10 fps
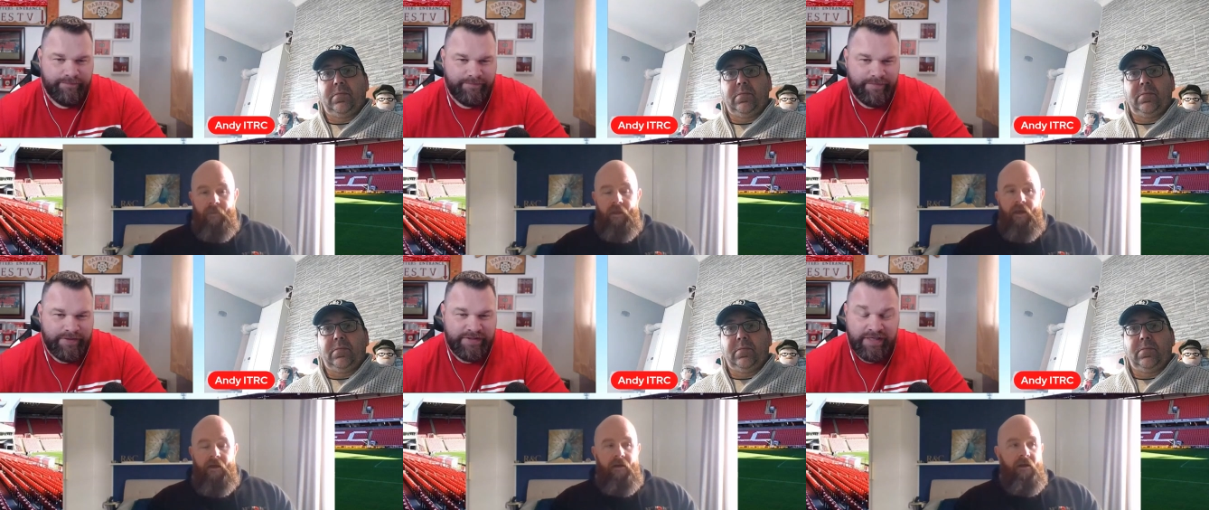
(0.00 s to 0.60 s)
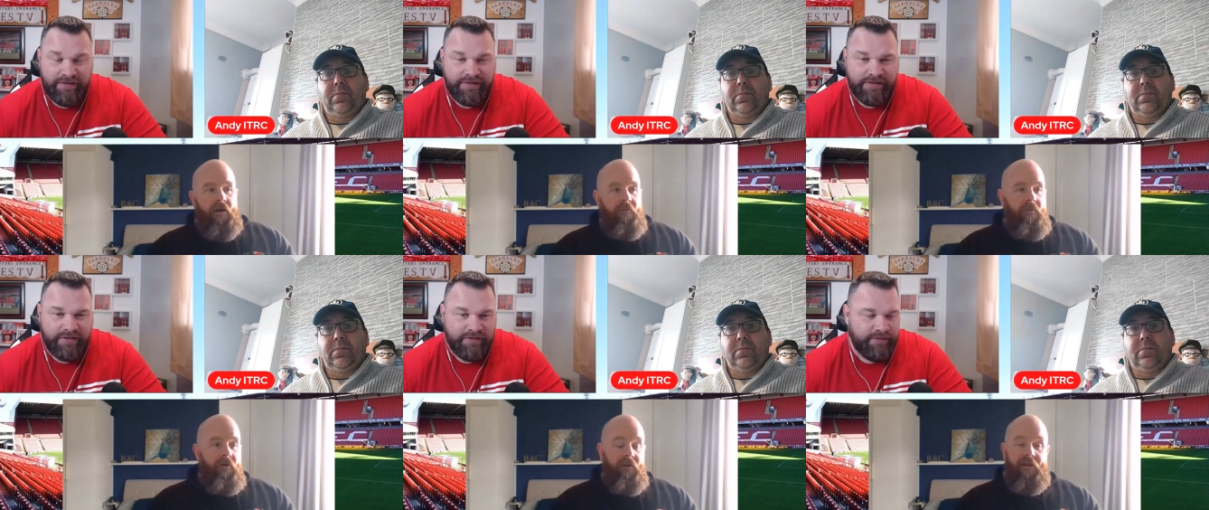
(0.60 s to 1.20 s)
Speaker 1: Yeah,
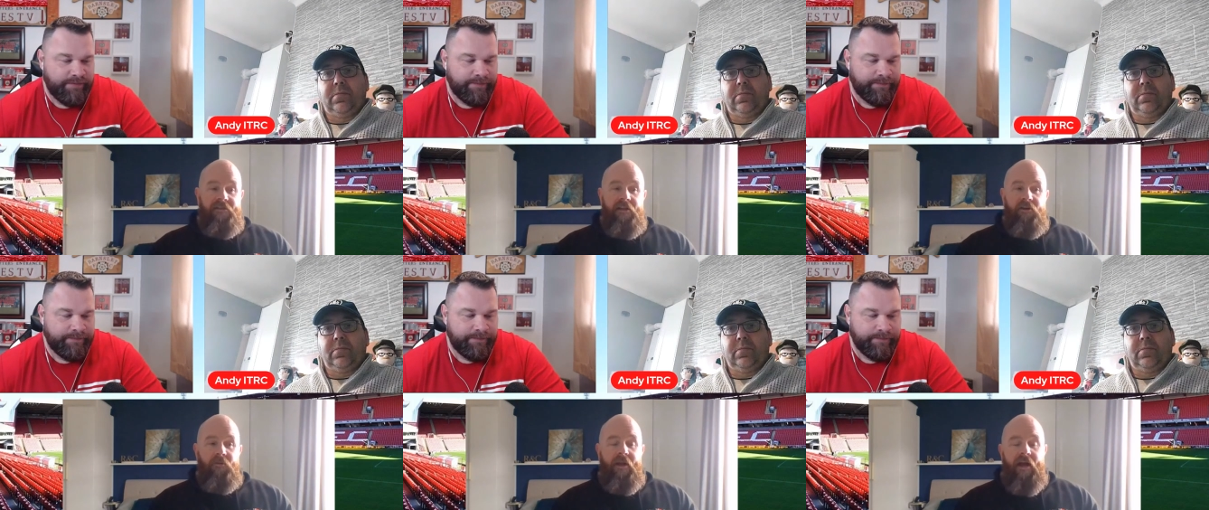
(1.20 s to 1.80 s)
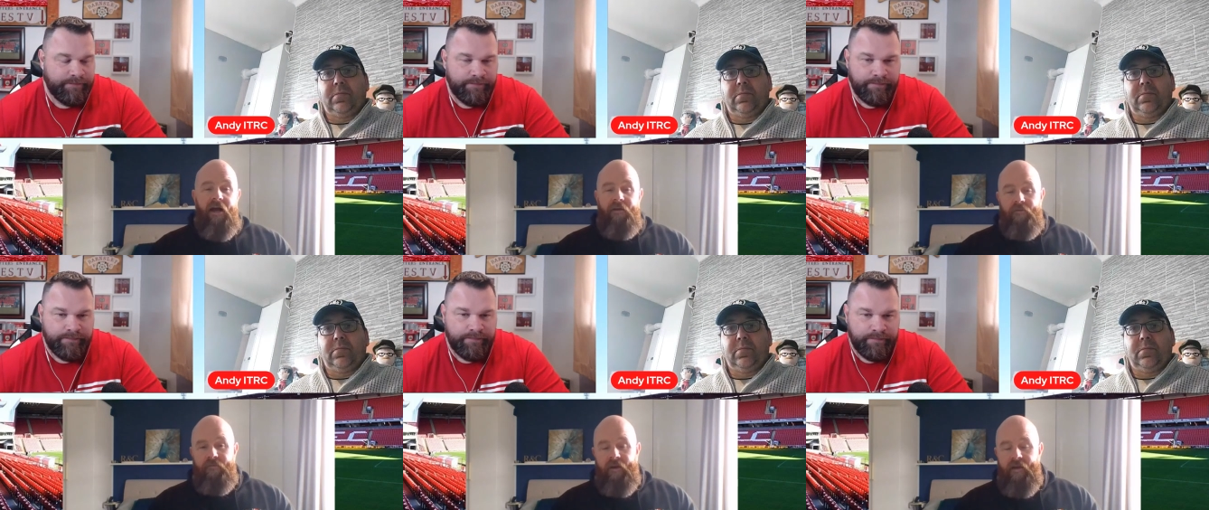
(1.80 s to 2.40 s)
um, like you said, there could be an
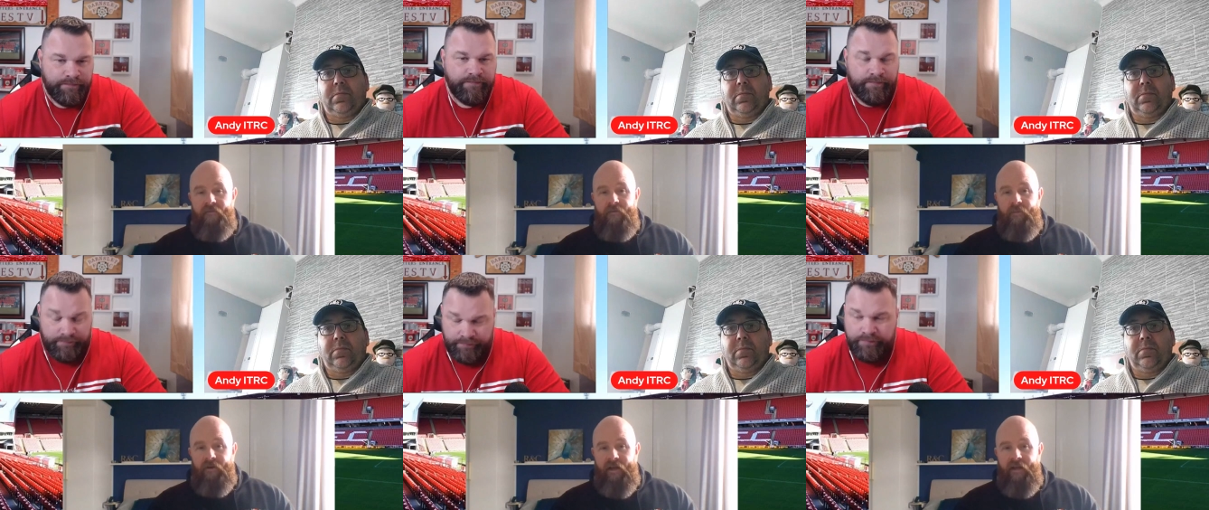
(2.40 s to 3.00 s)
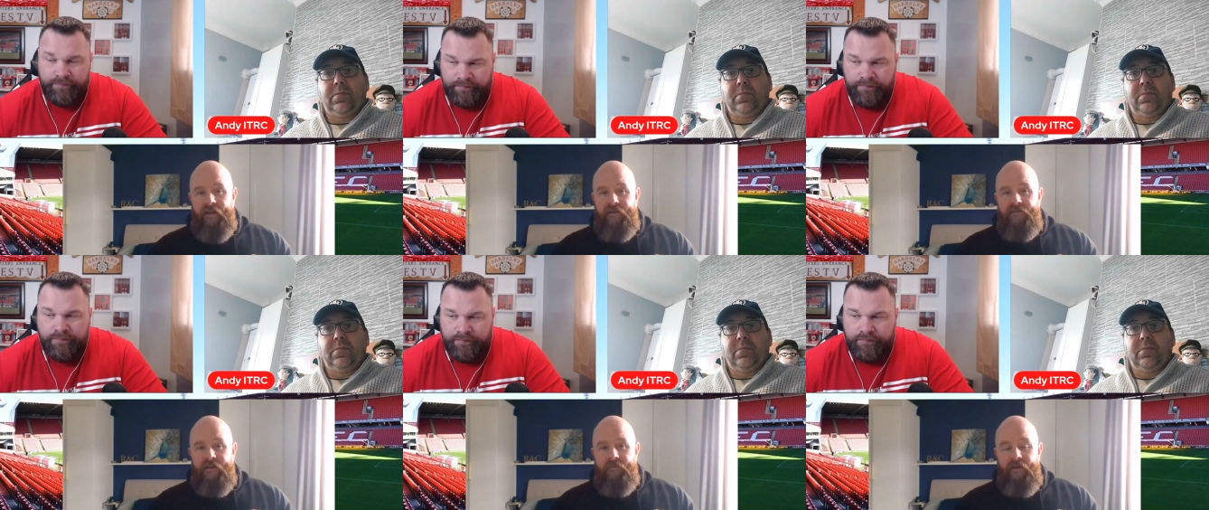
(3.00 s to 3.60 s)
argument for any, everybody getting it in
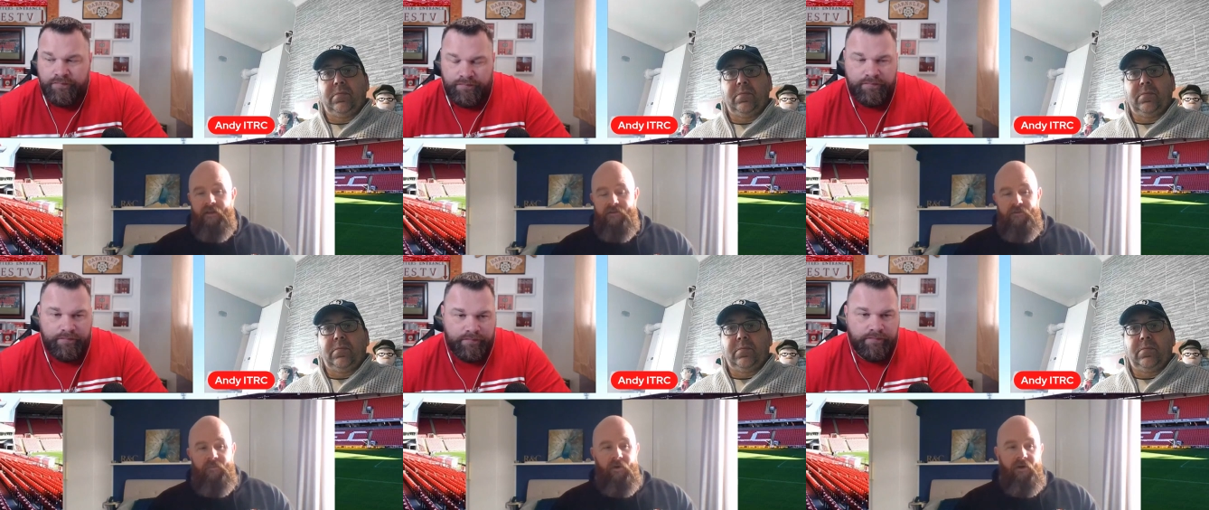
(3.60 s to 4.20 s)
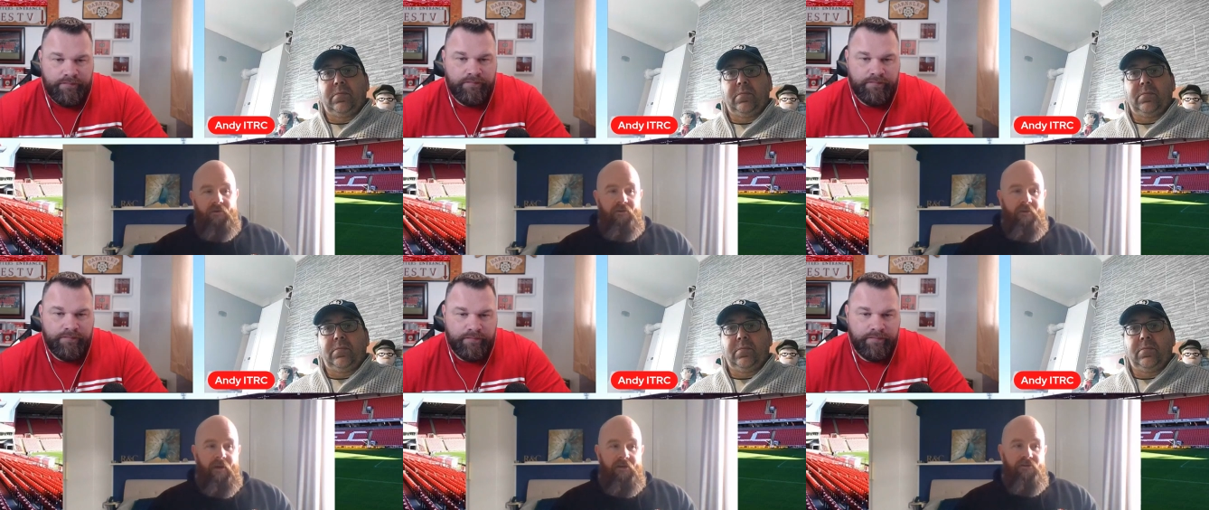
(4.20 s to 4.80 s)
team really at some point, couldn't
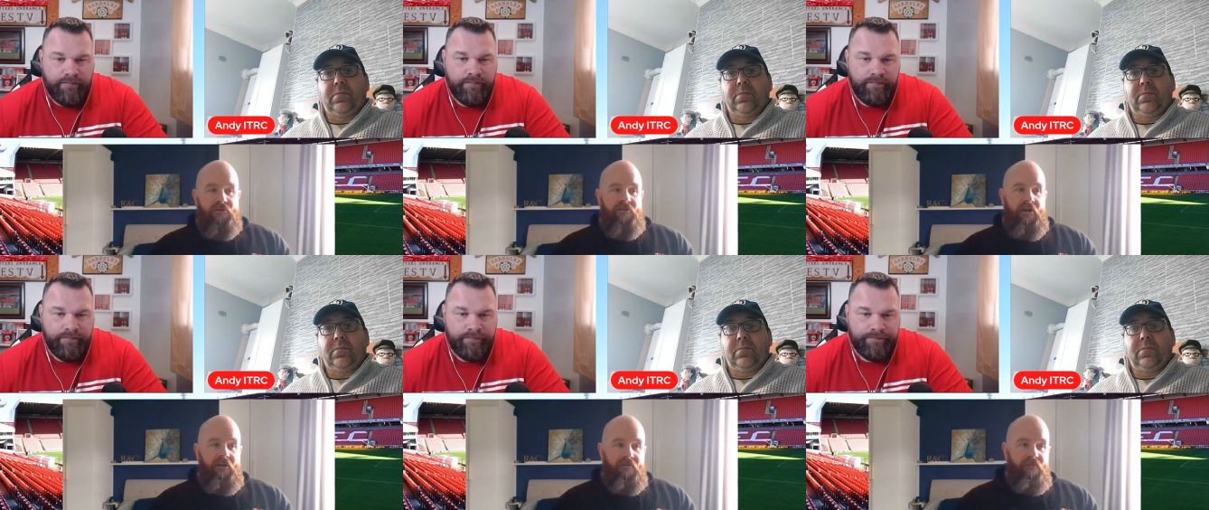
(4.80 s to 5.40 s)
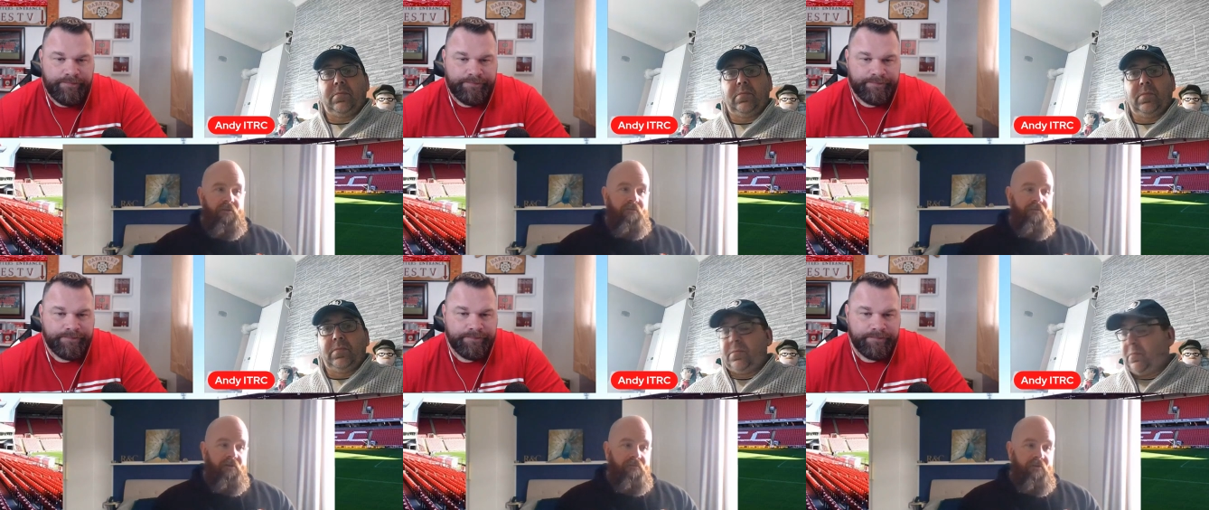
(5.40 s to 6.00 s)
there? But I just think for
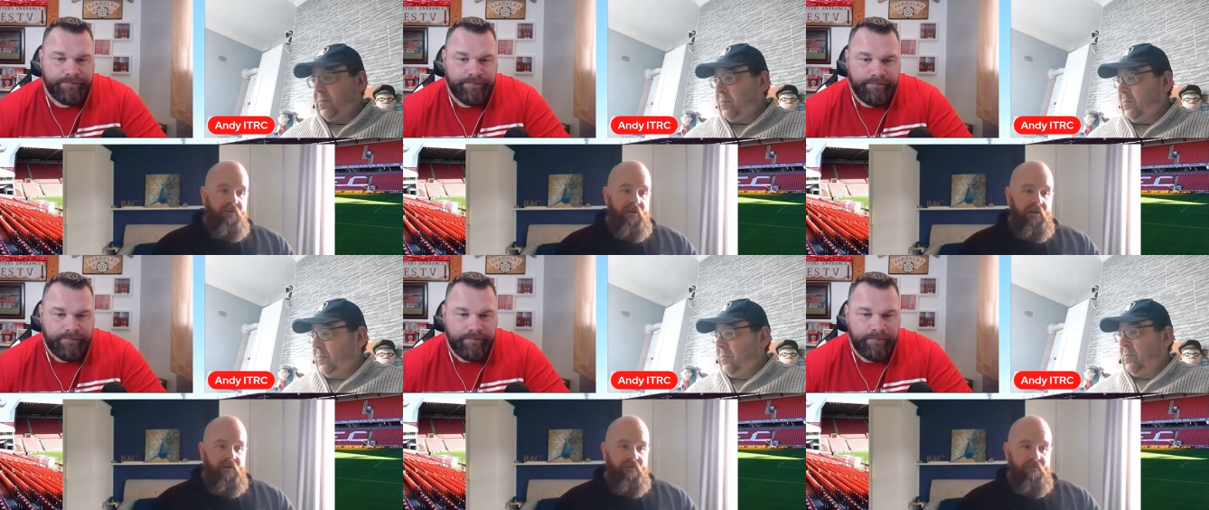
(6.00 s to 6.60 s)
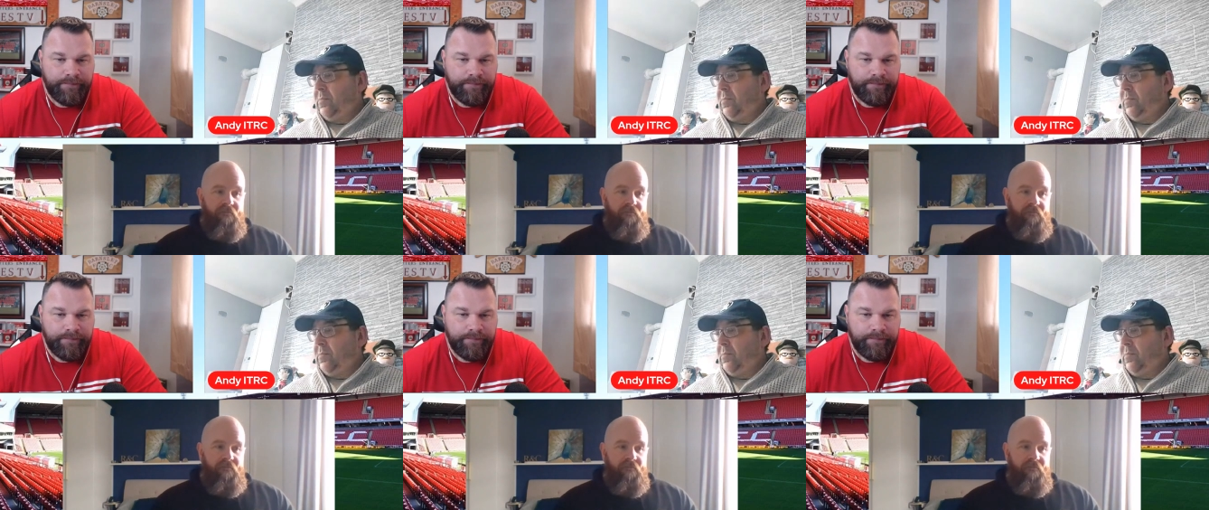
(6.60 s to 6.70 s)
for, for the